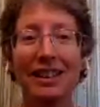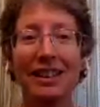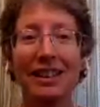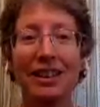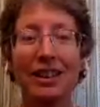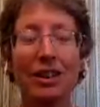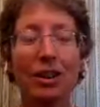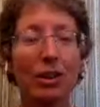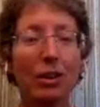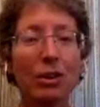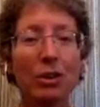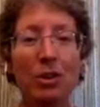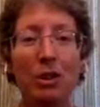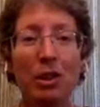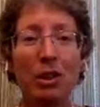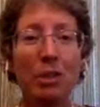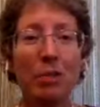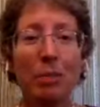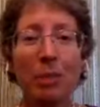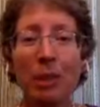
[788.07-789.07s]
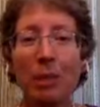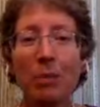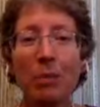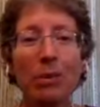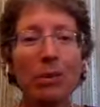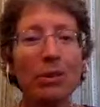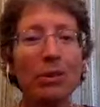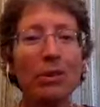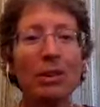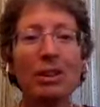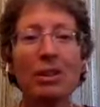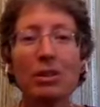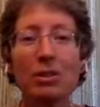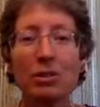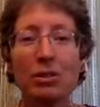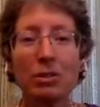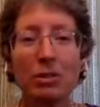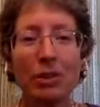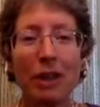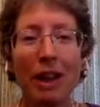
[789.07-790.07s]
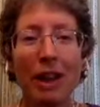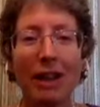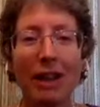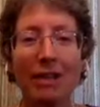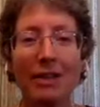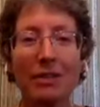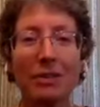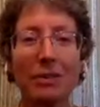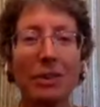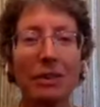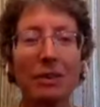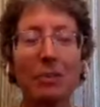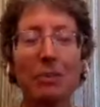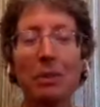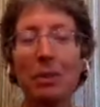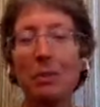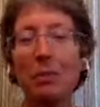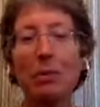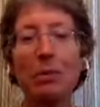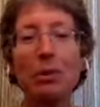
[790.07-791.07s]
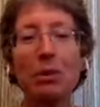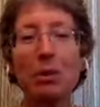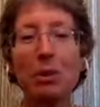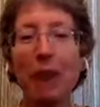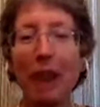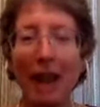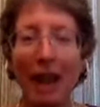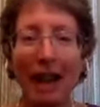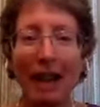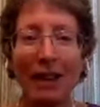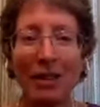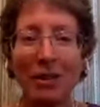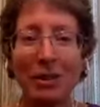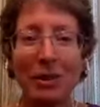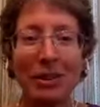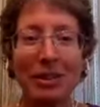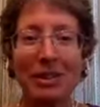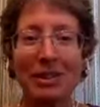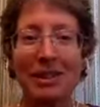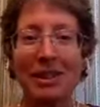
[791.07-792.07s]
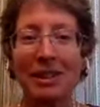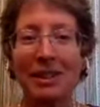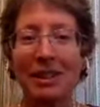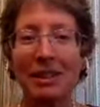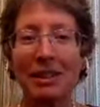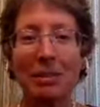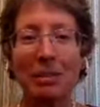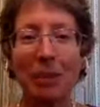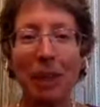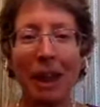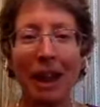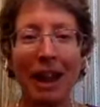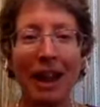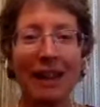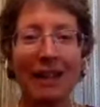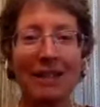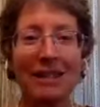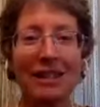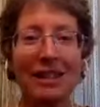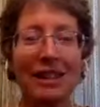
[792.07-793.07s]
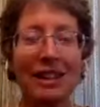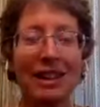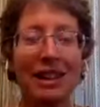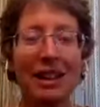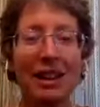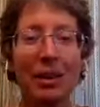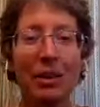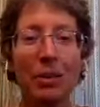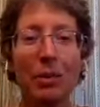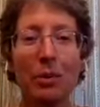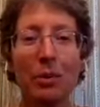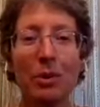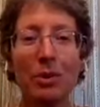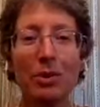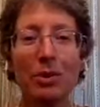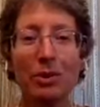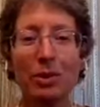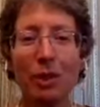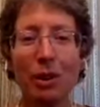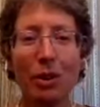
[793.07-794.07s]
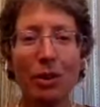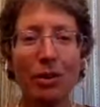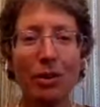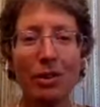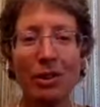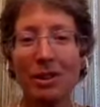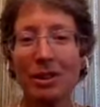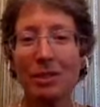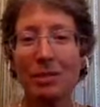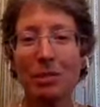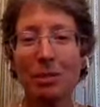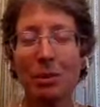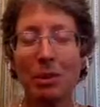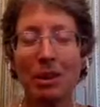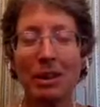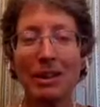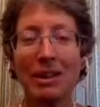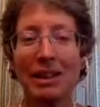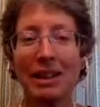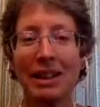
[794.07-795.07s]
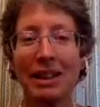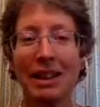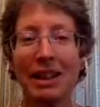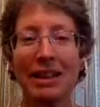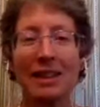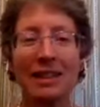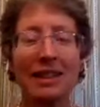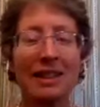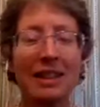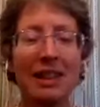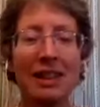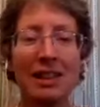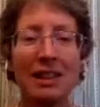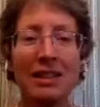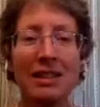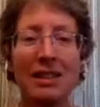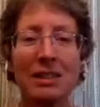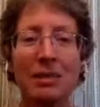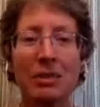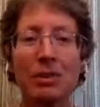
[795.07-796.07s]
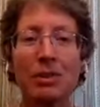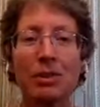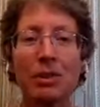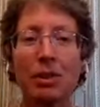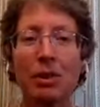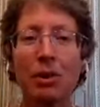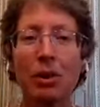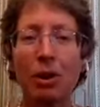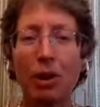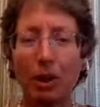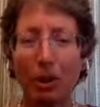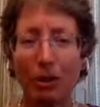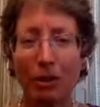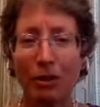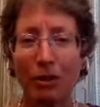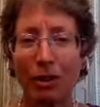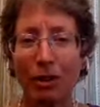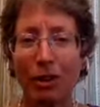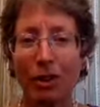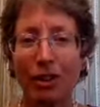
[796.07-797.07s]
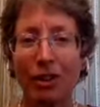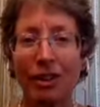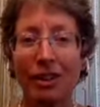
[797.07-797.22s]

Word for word: You know, who are the people you can trust when the people you had trusted in the past were so disappointing and did things that were so hurtful